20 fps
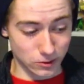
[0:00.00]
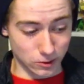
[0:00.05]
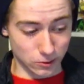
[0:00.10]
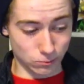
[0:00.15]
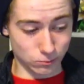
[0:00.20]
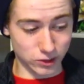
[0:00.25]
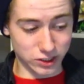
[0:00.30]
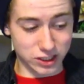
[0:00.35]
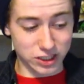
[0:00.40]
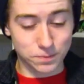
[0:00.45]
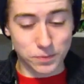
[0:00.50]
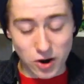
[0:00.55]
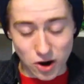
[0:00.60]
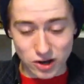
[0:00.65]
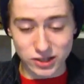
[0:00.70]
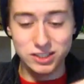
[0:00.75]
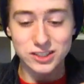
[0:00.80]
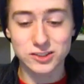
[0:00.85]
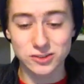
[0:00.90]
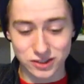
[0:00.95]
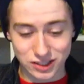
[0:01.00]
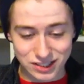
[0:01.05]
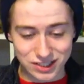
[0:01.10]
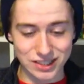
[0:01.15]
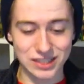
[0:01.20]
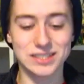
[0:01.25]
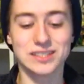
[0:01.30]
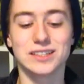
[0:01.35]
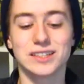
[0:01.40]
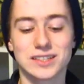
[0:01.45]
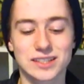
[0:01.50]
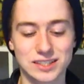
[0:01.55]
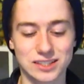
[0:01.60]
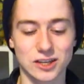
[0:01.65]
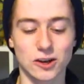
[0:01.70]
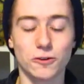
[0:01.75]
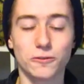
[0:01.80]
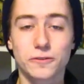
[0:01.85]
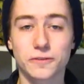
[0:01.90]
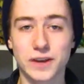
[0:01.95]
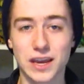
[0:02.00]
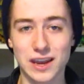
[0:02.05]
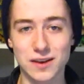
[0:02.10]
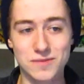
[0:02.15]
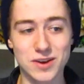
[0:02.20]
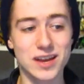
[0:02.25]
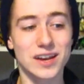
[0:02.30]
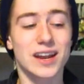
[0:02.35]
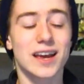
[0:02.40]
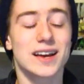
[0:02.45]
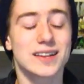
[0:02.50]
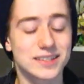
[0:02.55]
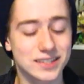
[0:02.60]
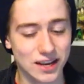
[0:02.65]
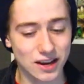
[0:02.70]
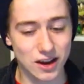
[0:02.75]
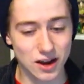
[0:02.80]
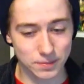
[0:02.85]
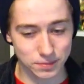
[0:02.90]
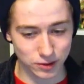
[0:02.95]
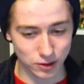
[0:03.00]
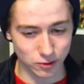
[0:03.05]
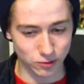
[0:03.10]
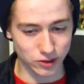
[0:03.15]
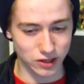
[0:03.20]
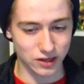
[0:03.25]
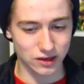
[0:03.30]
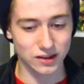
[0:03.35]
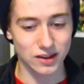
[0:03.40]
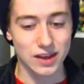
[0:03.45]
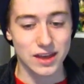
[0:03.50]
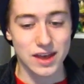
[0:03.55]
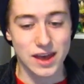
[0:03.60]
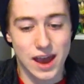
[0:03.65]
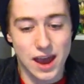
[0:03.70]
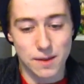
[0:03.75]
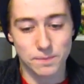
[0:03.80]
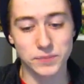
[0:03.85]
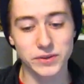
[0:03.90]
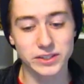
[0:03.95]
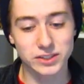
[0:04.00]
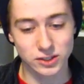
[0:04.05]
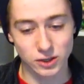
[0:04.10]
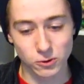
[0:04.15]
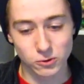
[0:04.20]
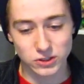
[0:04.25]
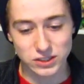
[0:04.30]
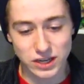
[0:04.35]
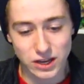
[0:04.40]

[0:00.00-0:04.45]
response to the season itself came in as I uploaded episodes.